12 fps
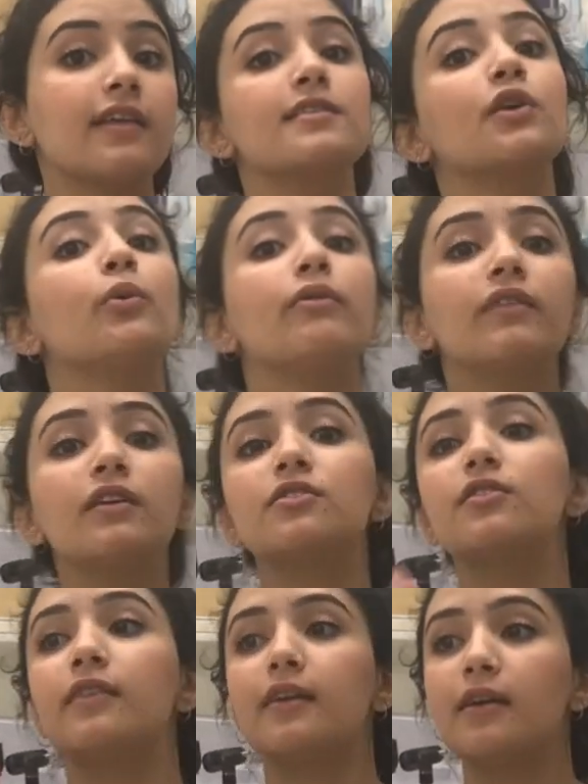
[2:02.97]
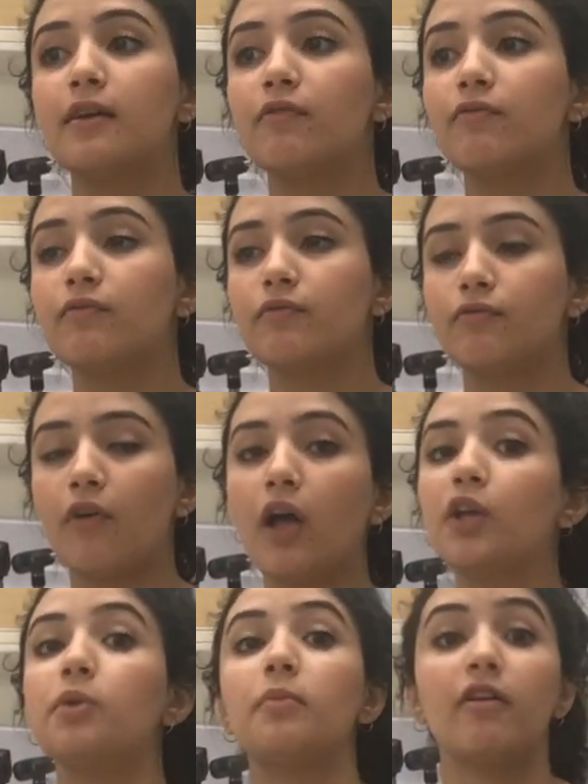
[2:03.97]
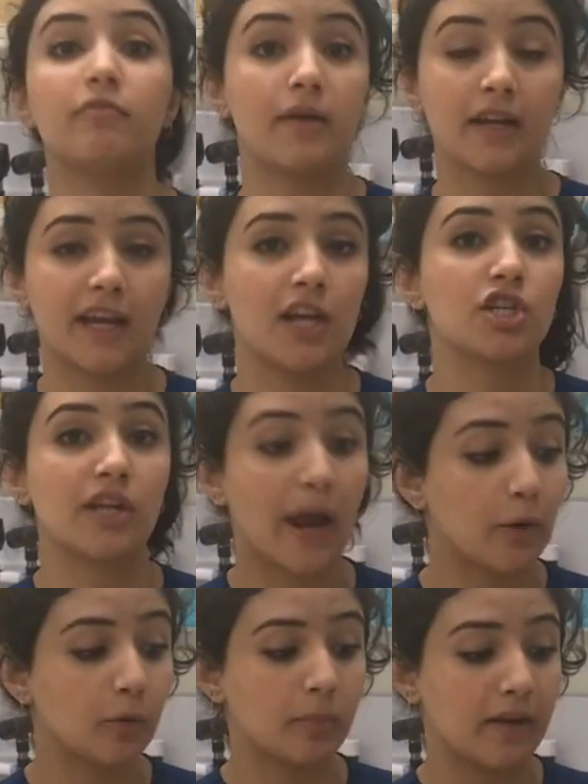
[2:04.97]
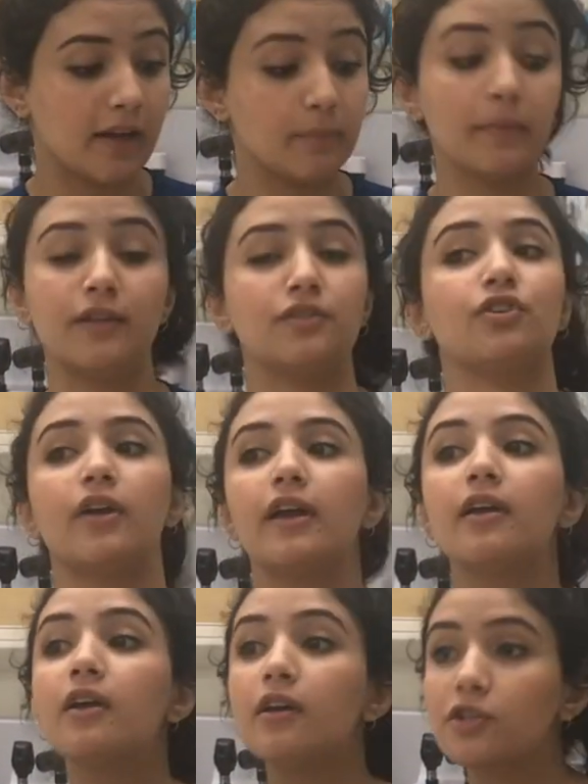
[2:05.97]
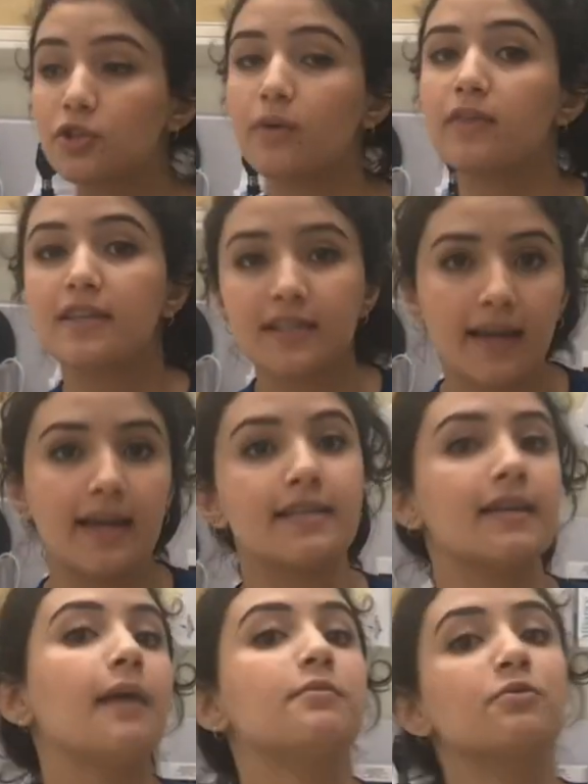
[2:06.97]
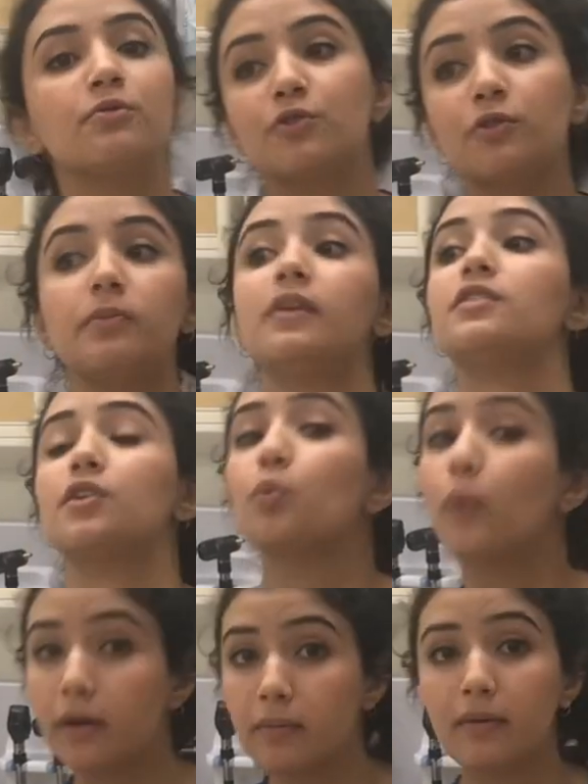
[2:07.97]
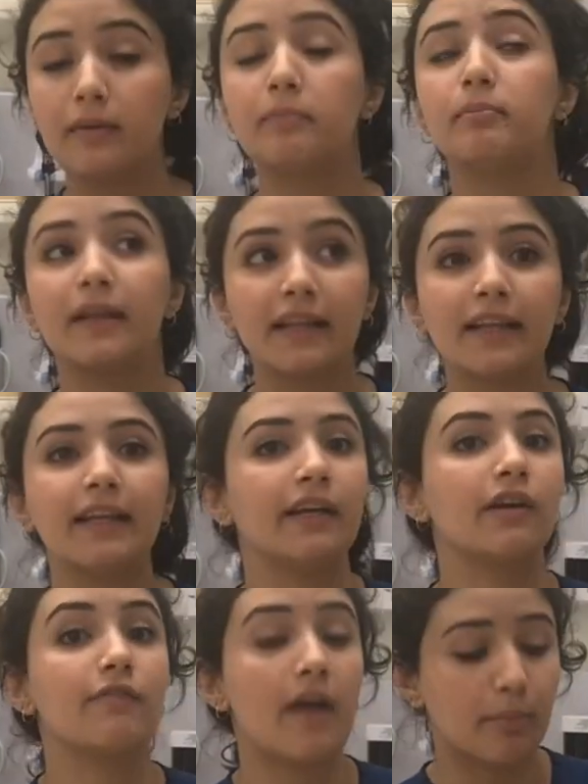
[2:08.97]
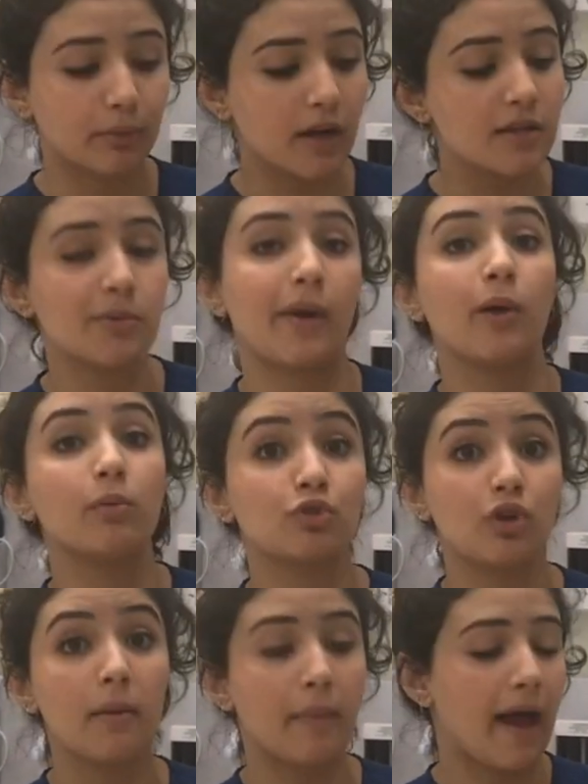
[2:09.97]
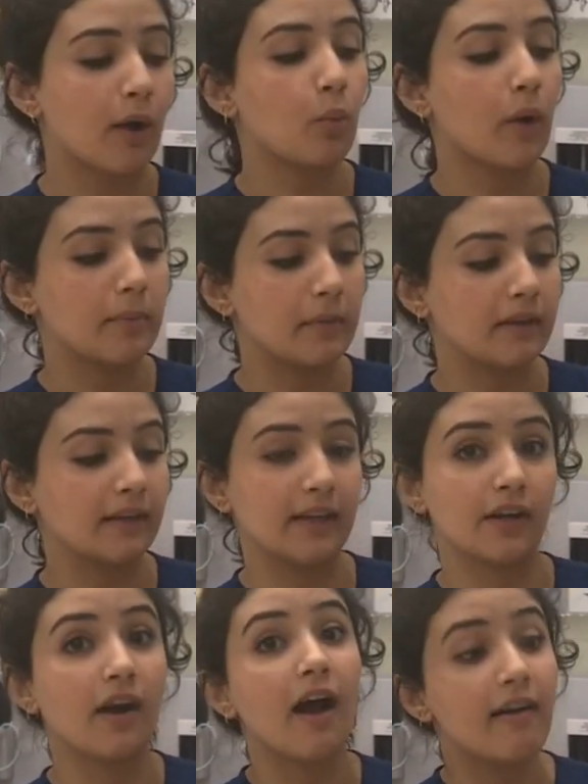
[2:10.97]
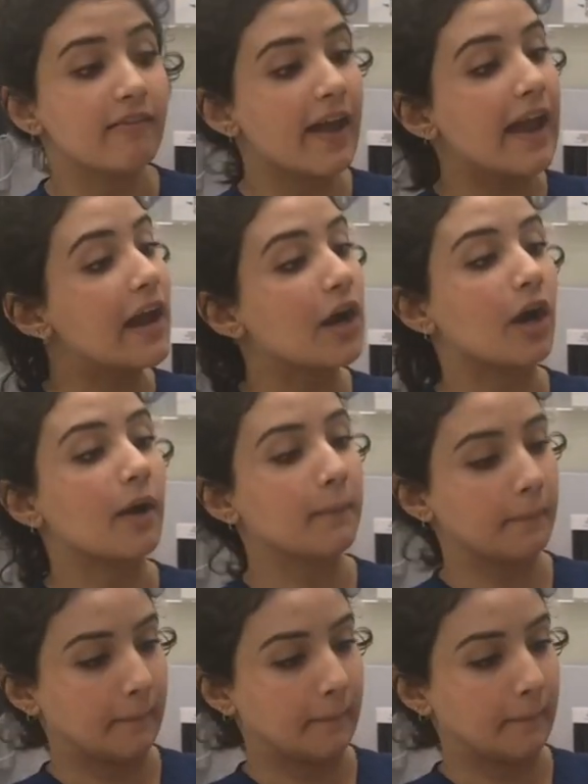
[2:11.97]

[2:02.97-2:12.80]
that is equivalent to the volume of medication I will be administering. So in this case, I'm supposed to administer 1 milliliter of heparin, so I will draw back 1 milliliter of air.